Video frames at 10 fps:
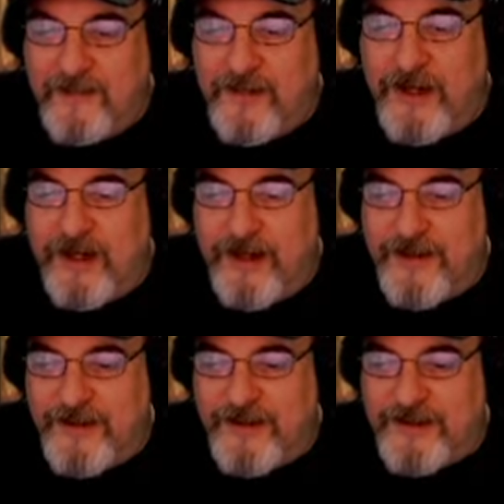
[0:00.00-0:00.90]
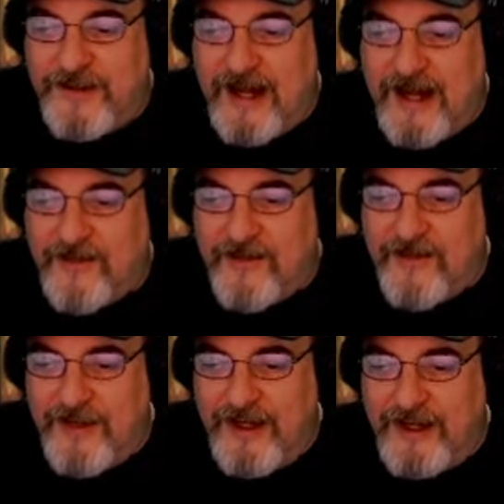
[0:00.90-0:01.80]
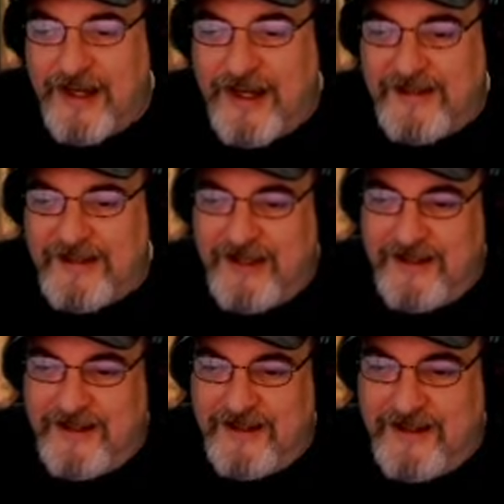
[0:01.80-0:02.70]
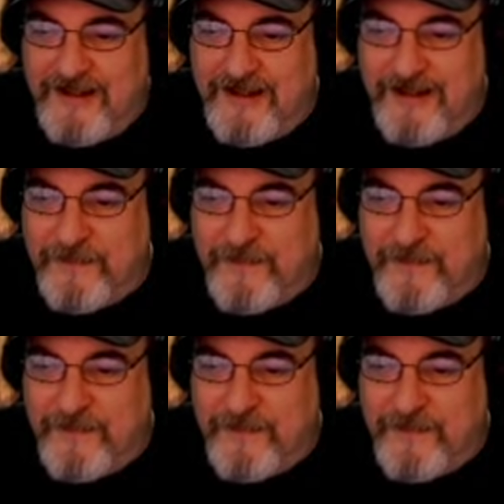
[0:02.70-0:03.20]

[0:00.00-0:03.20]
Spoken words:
But others, not realizing the